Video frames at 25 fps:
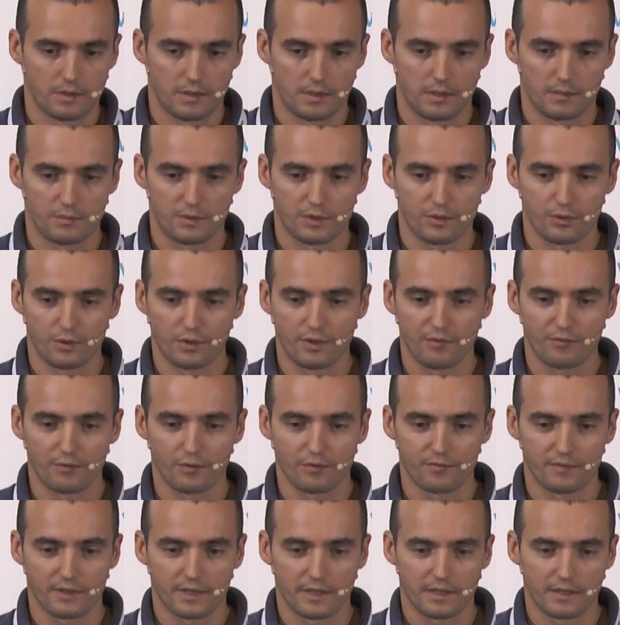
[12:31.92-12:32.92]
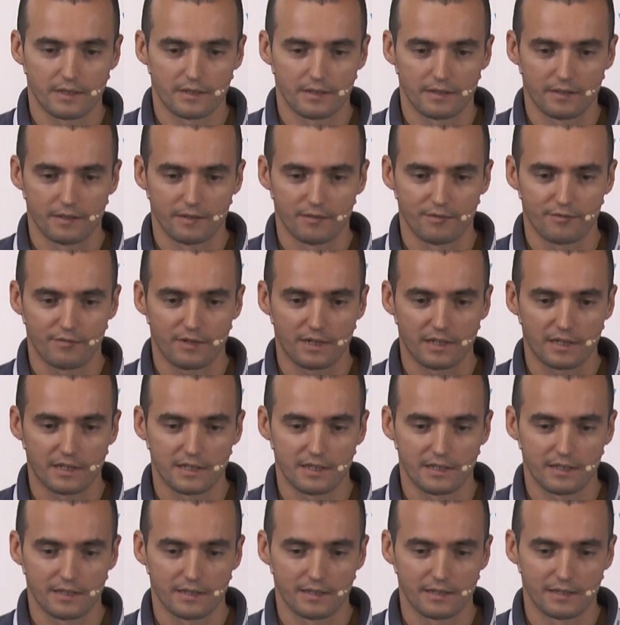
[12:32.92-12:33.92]
I'm sorry for the
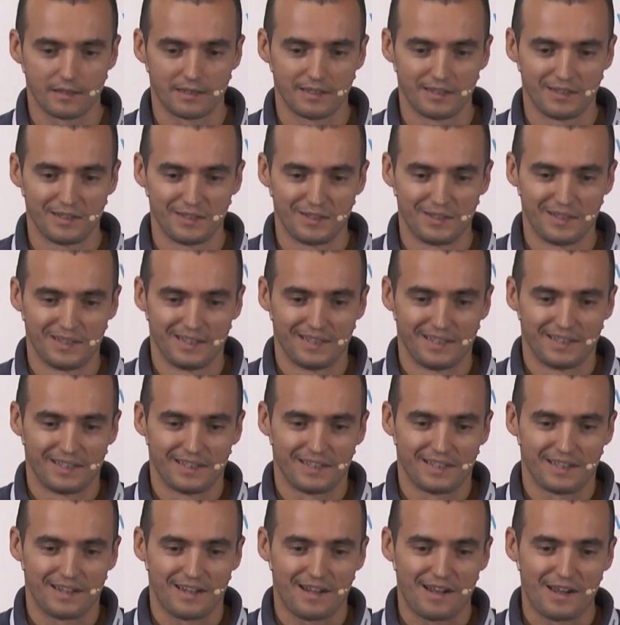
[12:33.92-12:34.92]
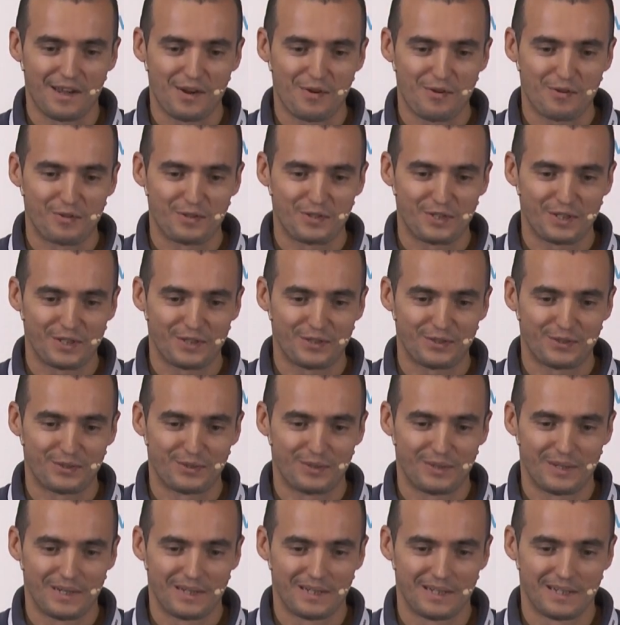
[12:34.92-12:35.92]
funky icon
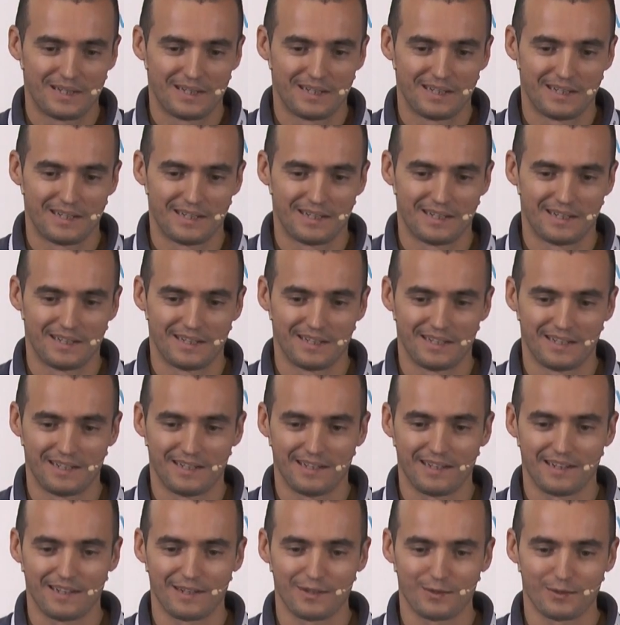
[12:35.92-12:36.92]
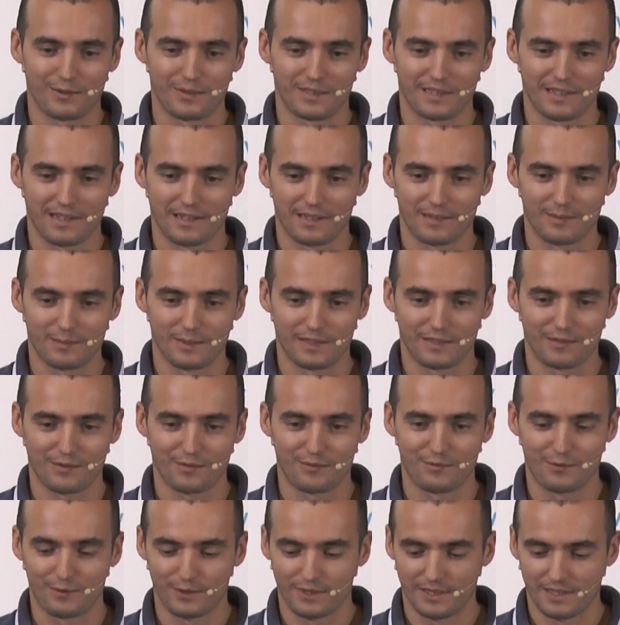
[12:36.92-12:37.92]
changer. I know it's a little bit
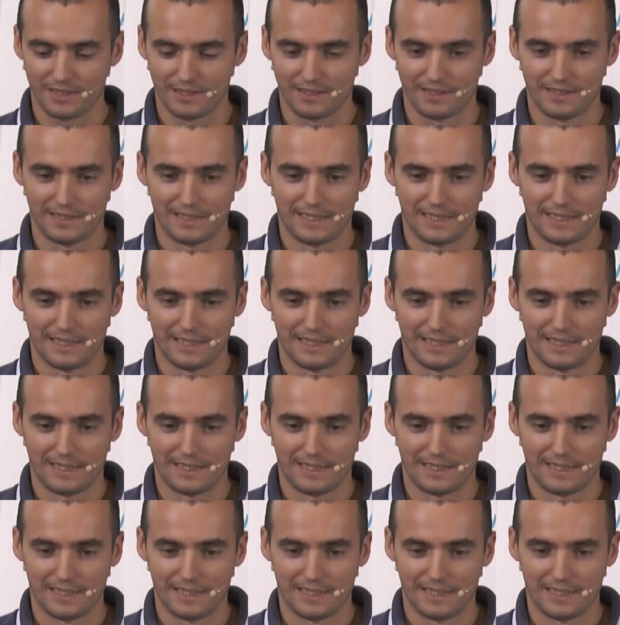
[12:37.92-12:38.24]
confusing.